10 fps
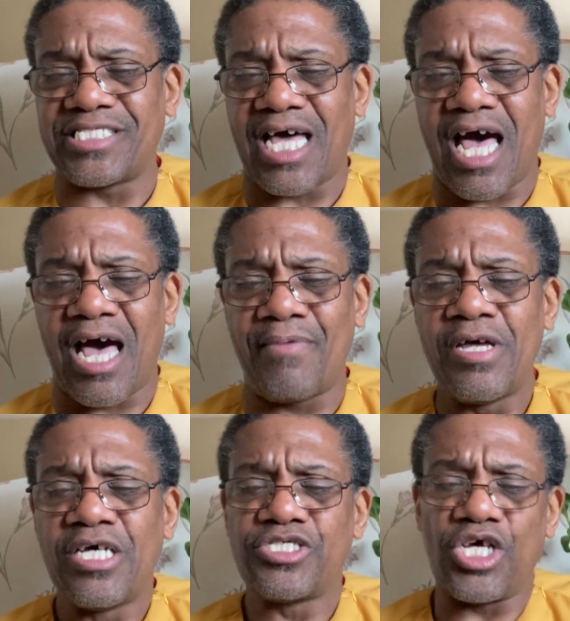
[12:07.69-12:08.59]
job
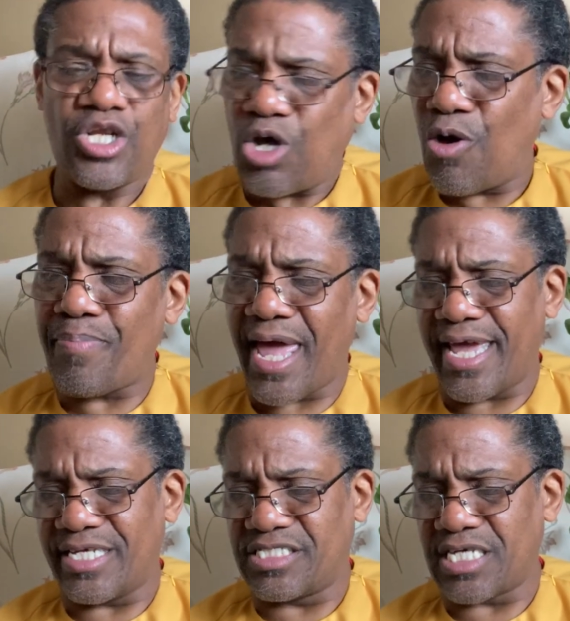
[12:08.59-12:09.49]
to
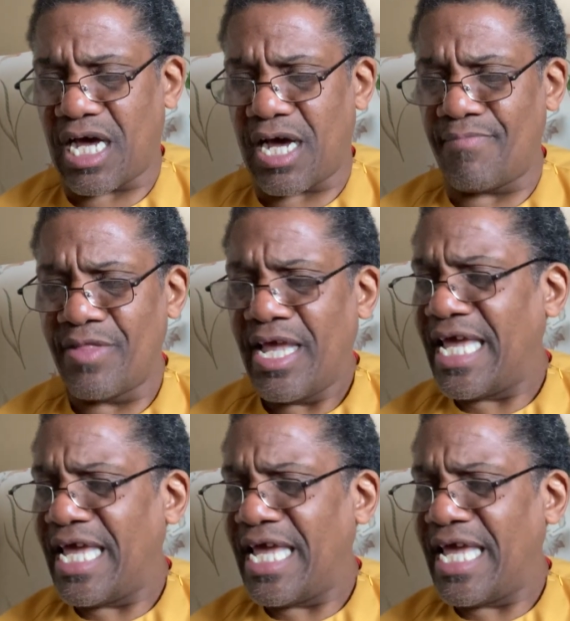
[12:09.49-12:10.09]
low-paying job.